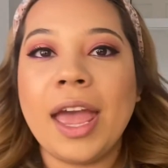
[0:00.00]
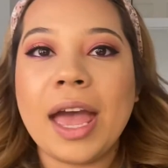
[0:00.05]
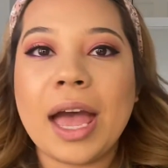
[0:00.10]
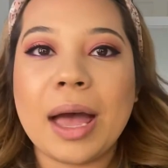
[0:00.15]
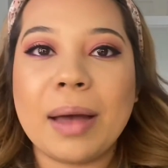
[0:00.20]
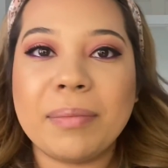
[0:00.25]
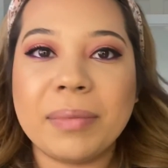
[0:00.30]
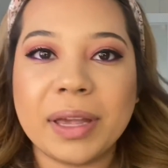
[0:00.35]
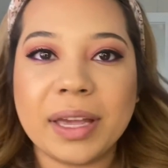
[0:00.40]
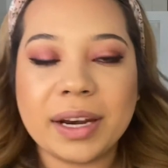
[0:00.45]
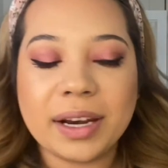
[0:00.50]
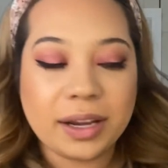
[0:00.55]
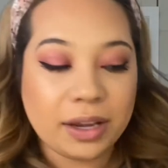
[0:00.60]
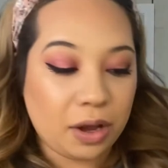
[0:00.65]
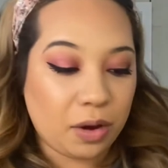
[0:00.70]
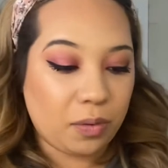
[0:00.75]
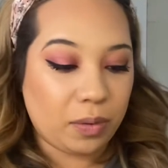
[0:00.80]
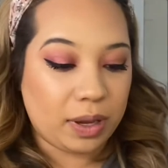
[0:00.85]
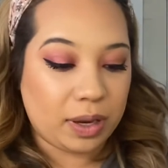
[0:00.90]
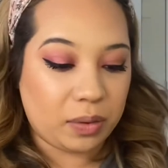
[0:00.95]
I'm gonna
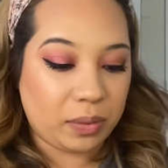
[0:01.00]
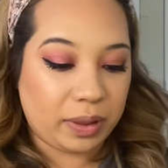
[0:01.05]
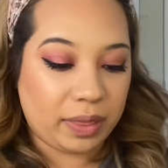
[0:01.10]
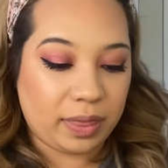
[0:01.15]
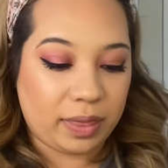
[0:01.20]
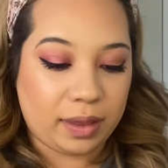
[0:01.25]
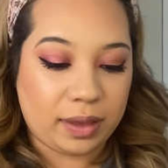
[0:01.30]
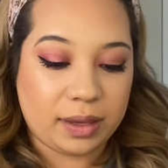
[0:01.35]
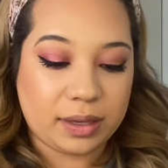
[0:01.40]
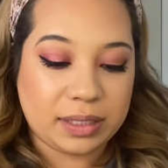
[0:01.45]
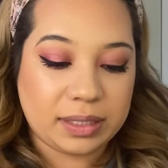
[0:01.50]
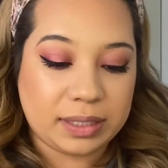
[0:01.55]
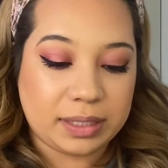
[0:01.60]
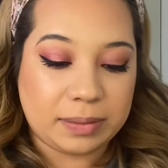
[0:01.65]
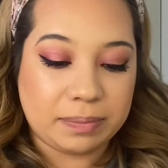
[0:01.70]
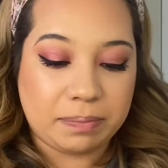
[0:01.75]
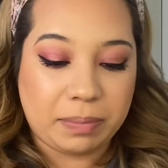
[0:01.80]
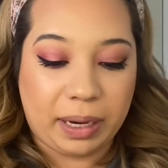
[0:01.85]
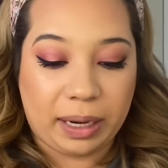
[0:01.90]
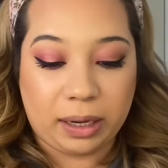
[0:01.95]
go in with this
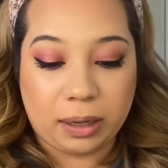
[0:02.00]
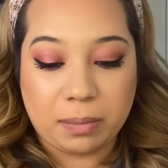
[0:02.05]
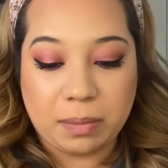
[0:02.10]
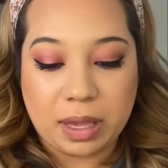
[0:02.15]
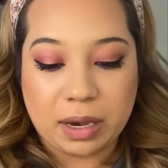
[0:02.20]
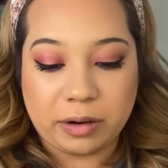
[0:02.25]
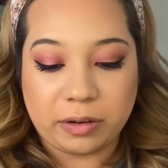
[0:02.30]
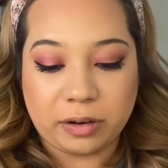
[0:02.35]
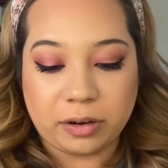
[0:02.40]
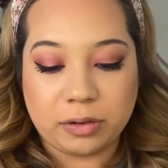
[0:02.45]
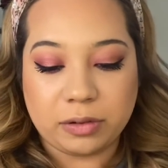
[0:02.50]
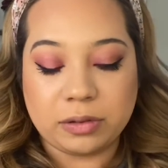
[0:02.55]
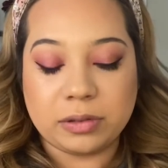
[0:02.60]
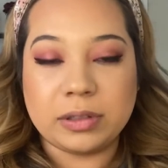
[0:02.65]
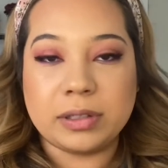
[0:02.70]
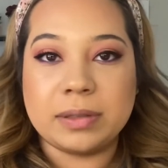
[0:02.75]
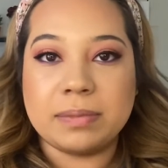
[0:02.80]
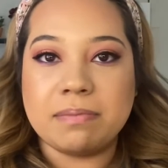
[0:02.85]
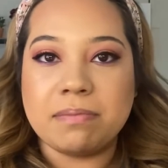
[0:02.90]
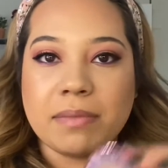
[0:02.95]
Bare
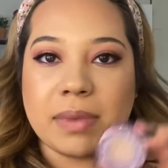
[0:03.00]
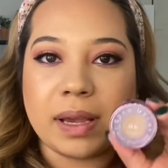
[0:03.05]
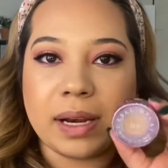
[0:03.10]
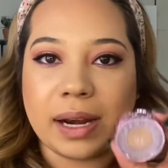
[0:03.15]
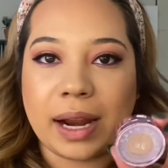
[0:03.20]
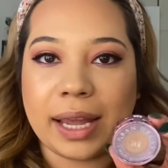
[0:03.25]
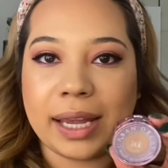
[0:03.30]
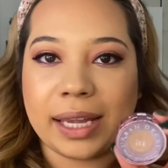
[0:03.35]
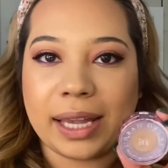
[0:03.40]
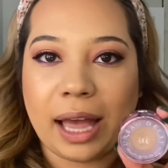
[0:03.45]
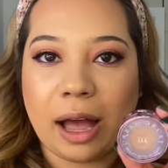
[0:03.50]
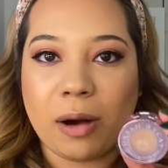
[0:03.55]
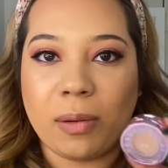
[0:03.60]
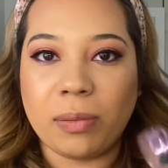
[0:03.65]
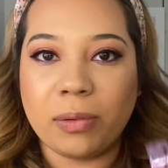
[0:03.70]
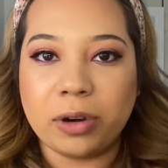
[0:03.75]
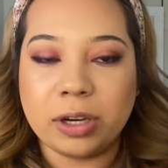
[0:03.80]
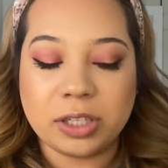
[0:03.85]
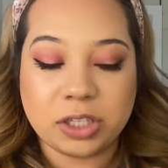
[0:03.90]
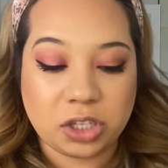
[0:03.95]
Minerals Midnight
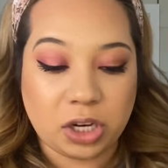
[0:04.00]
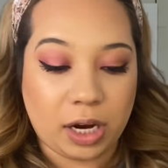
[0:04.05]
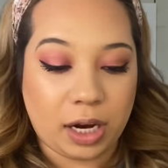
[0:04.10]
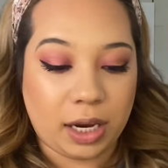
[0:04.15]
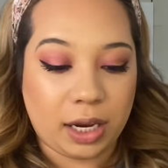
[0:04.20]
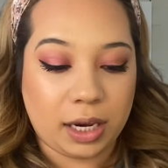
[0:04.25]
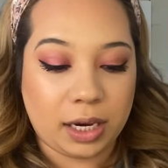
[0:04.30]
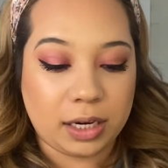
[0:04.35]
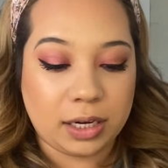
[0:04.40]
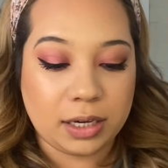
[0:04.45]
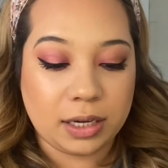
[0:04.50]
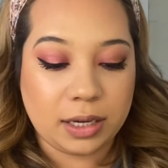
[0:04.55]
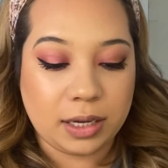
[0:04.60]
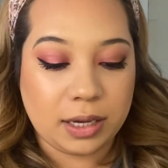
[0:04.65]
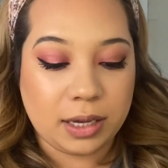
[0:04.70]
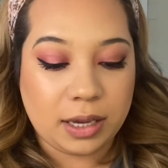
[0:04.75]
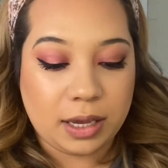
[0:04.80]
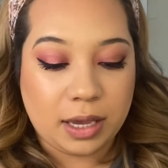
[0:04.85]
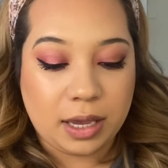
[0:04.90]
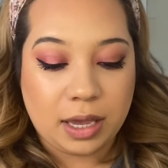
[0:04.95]
Cowboy shade
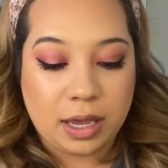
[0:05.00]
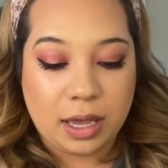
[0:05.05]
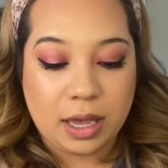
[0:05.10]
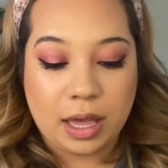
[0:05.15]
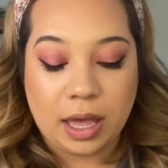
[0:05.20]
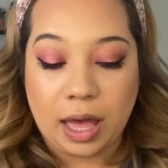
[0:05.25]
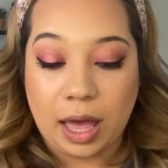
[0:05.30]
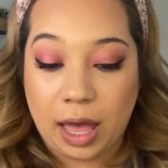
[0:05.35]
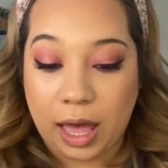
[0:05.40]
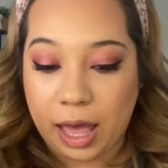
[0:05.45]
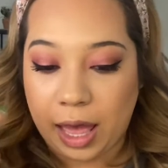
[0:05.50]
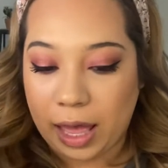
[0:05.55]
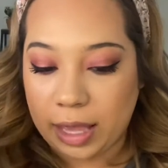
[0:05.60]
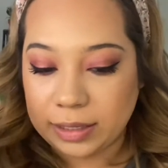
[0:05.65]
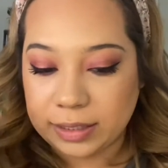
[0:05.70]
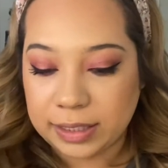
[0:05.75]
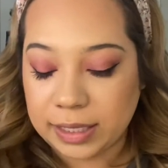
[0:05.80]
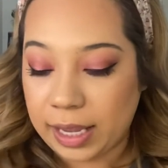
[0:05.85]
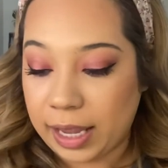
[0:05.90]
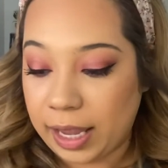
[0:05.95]
as